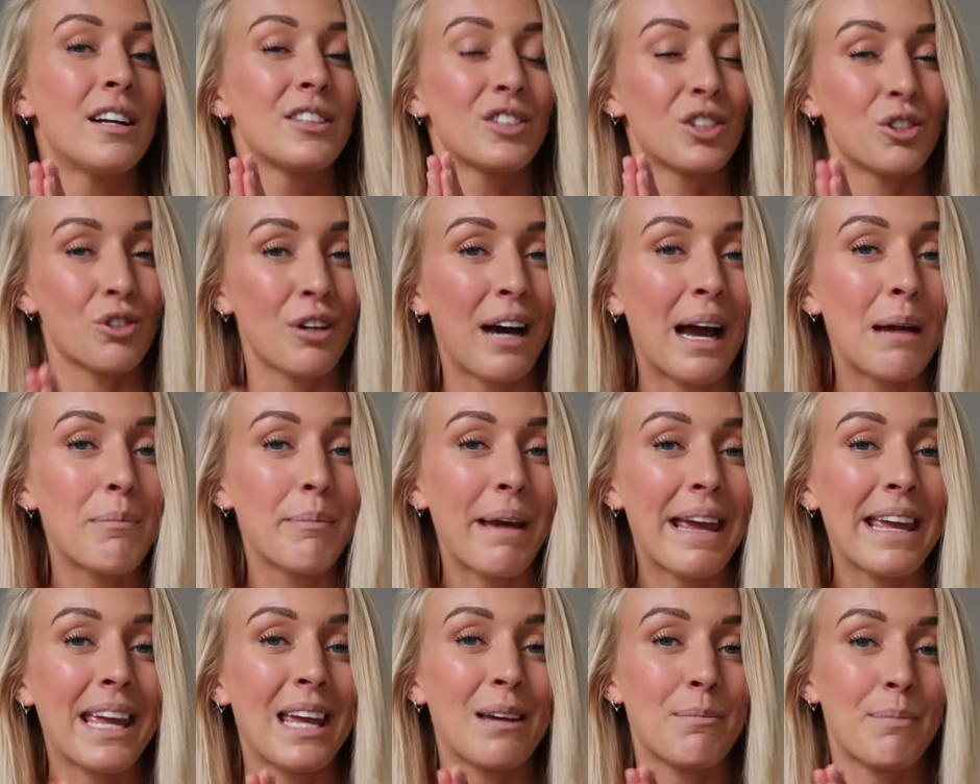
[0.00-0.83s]
to try
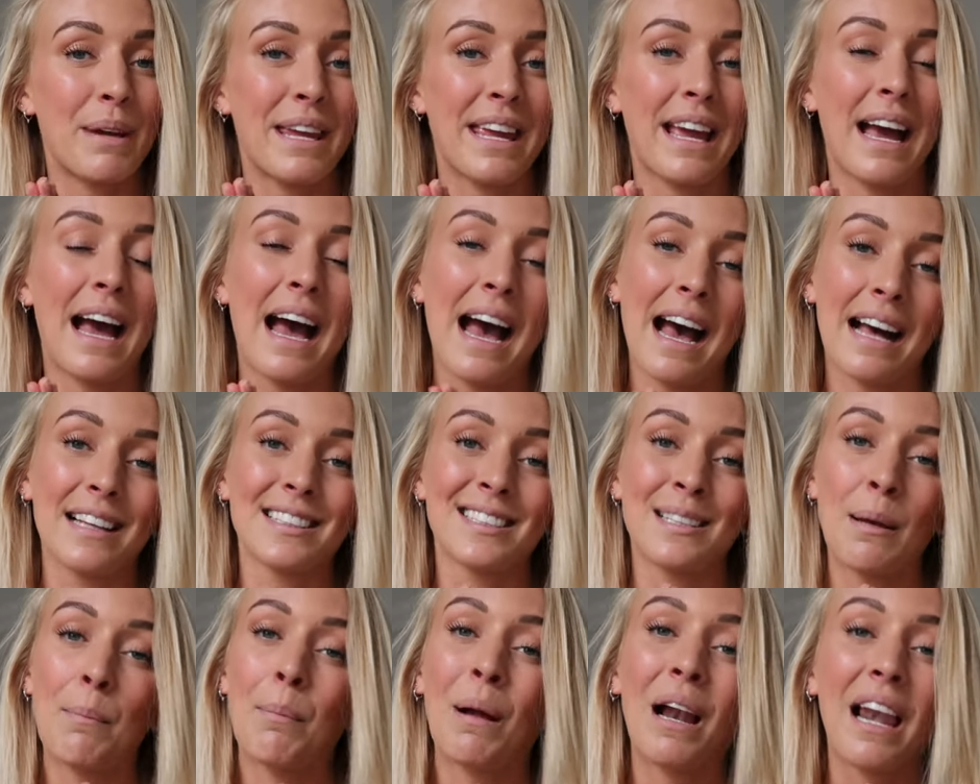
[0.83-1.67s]
and make it be
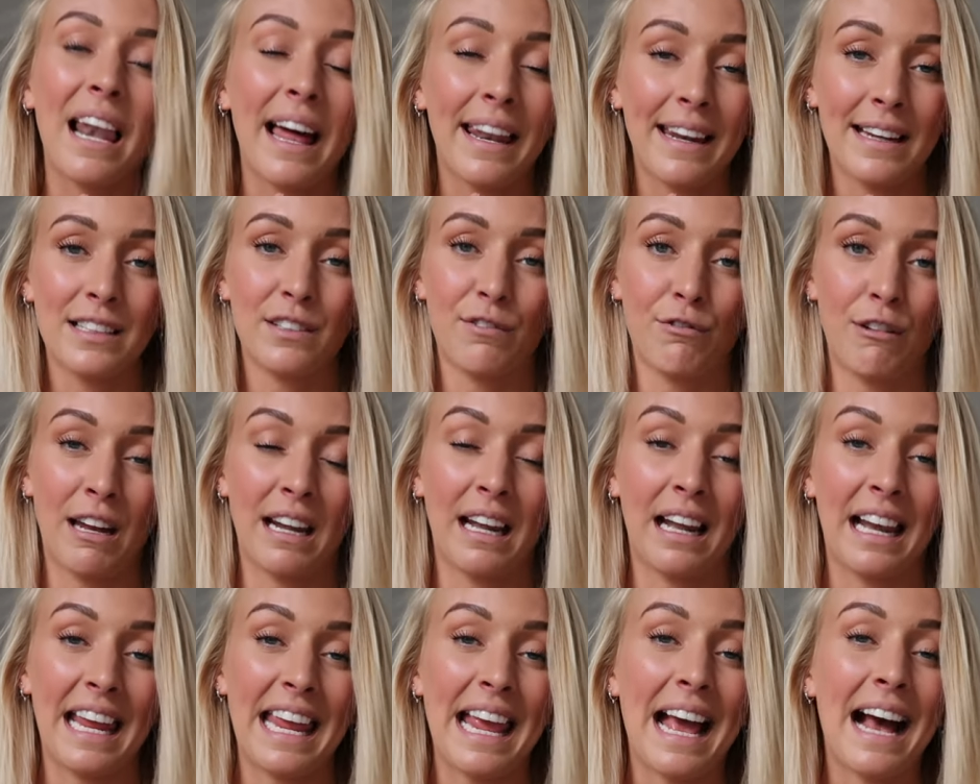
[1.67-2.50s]
as planet
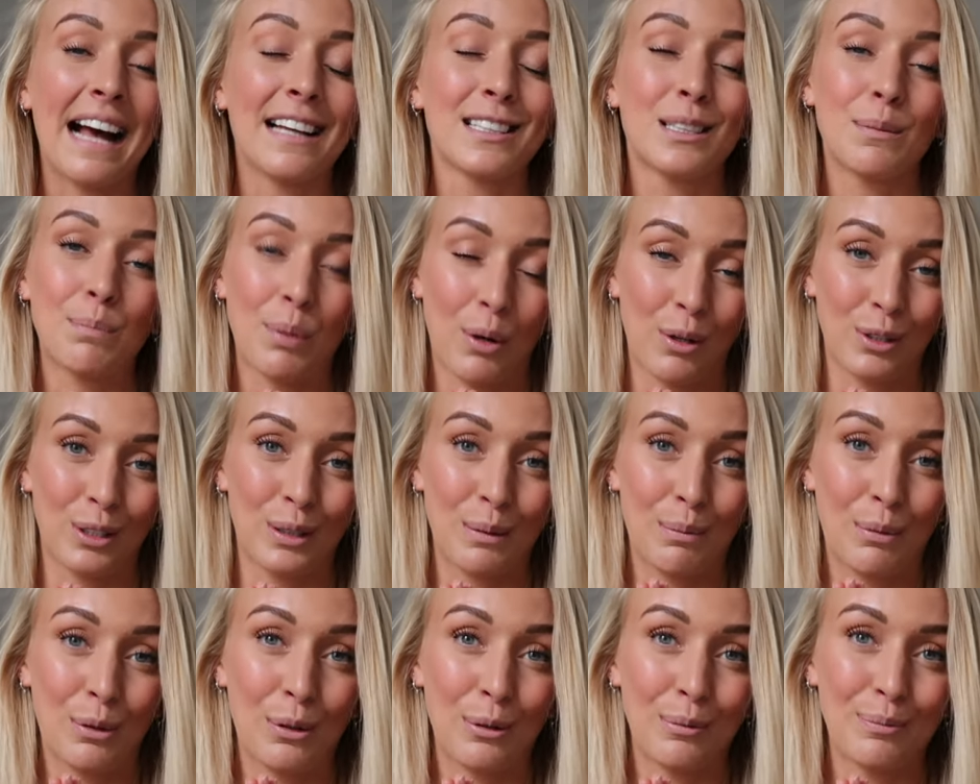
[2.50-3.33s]
friendly as
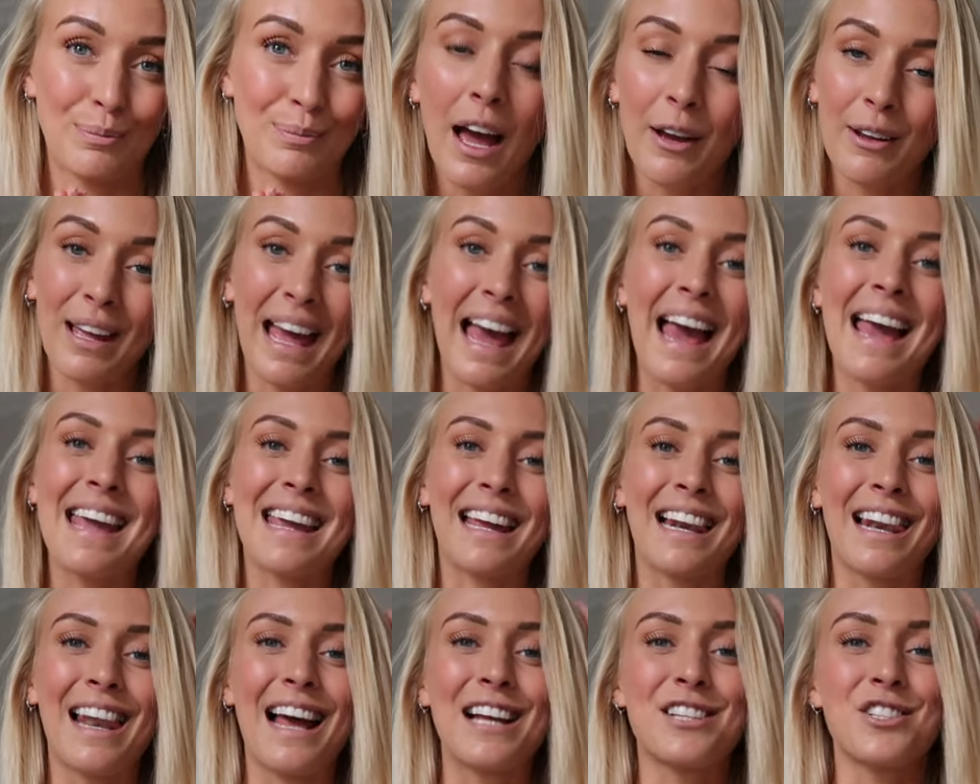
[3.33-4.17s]
possible.
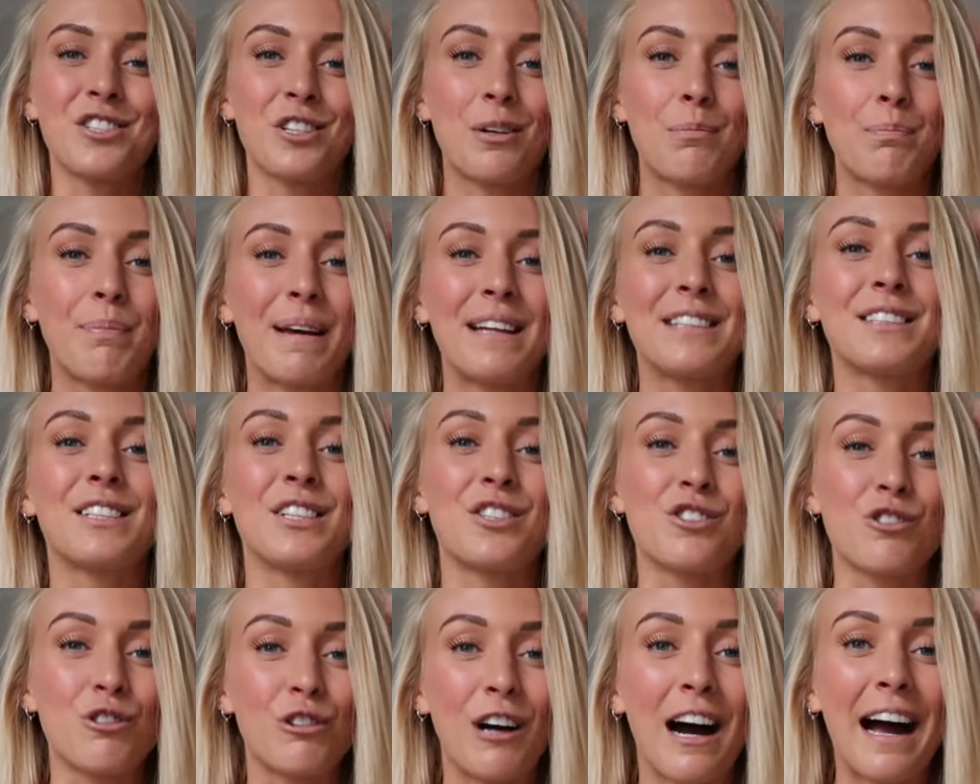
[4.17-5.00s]
Okay, let's jump
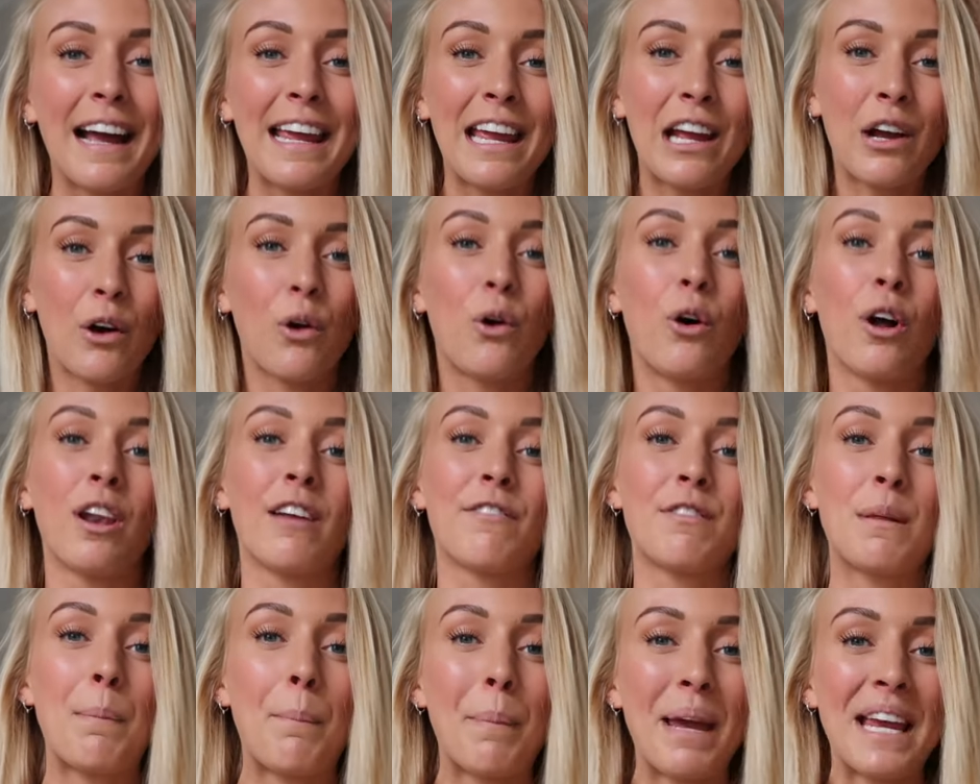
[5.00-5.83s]
into trying all
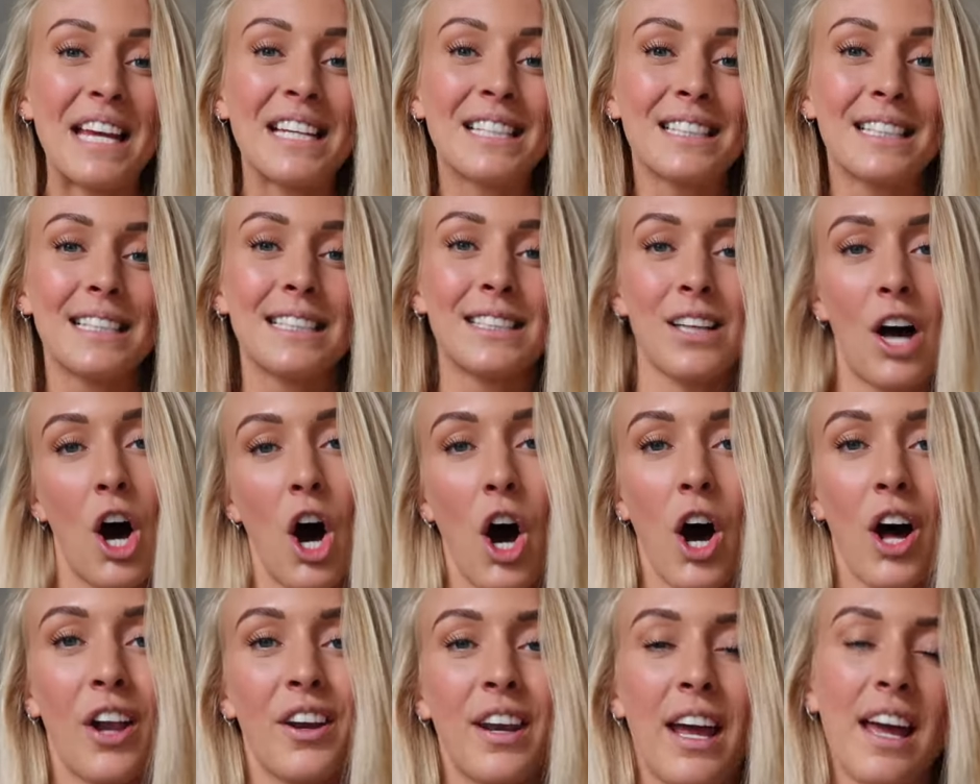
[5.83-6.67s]
of the pieces
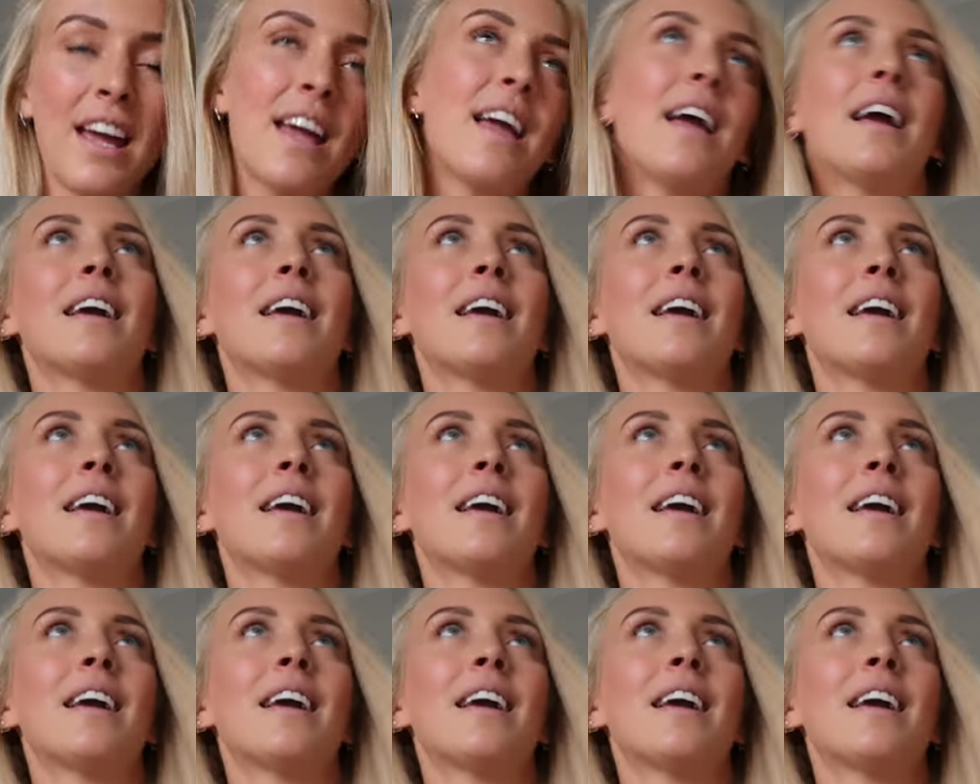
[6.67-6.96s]
on.